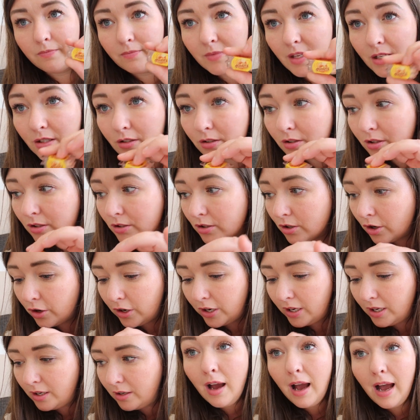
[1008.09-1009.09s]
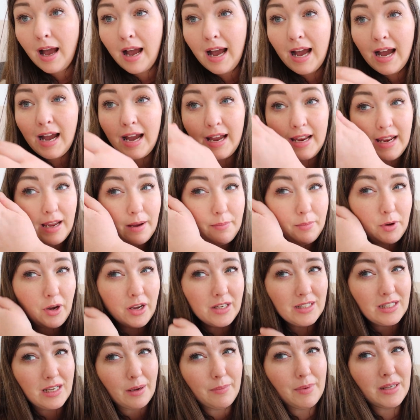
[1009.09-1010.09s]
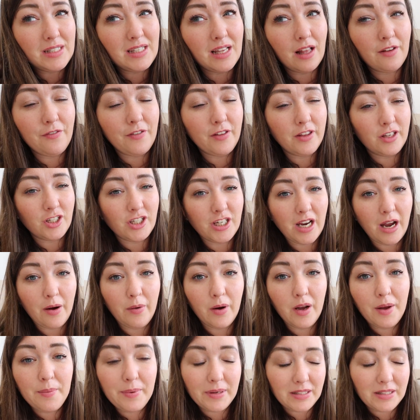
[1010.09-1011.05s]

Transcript: They're just a toy. I am going to get myself in the shower